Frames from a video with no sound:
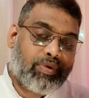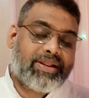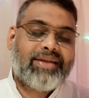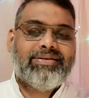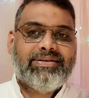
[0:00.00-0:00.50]

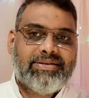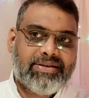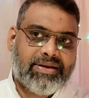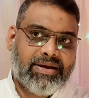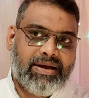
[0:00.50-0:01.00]
with others,
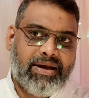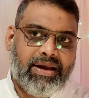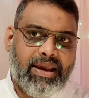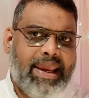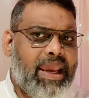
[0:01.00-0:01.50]

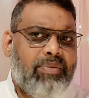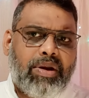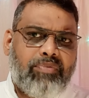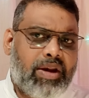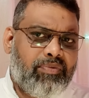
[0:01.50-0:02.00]

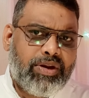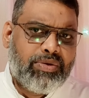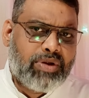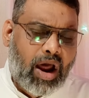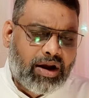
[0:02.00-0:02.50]
even when we
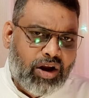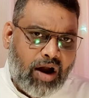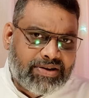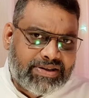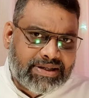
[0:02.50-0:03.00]
do not
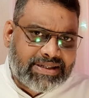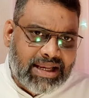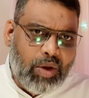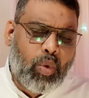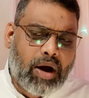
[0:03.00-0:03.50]

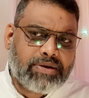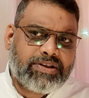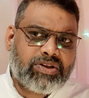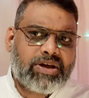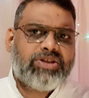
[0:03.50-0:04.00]
consciously want
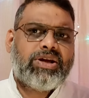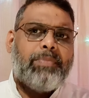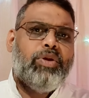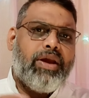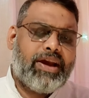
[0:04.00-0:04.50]
such
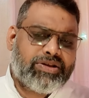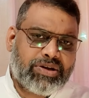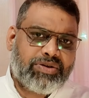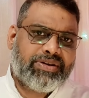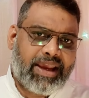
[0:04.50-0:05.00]

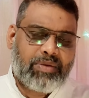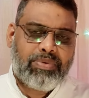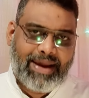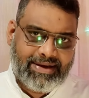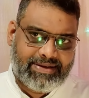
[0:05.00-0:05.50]
communication to take
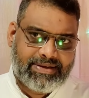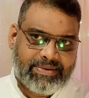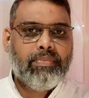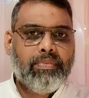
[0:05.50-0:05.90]
place.